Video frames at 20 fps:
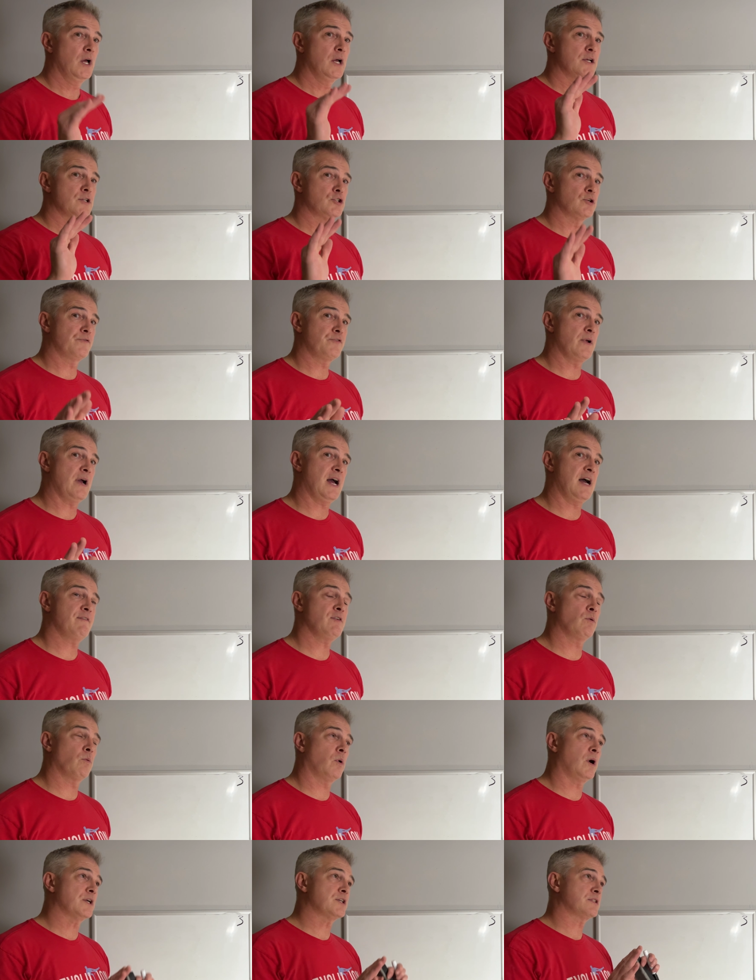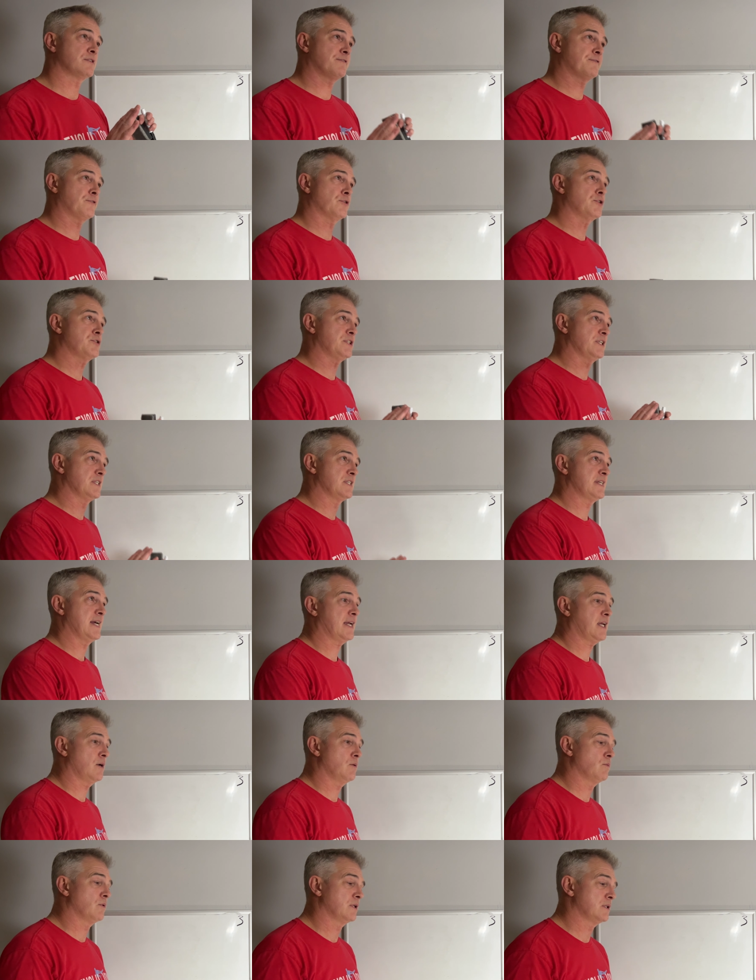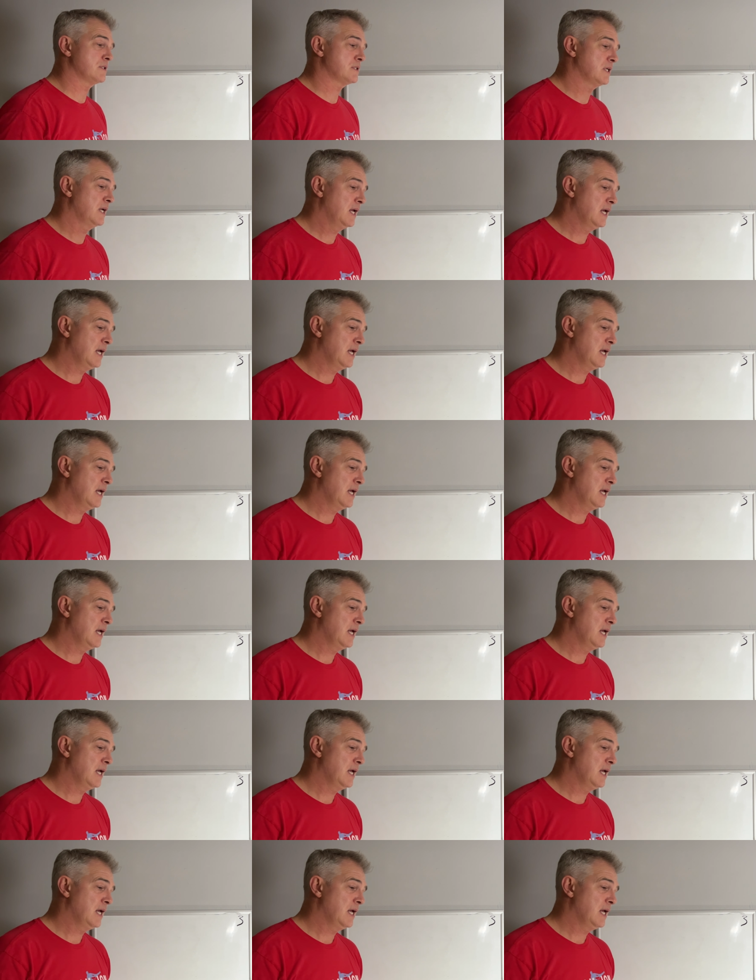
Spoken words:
So if you haven't watched the first and second ones,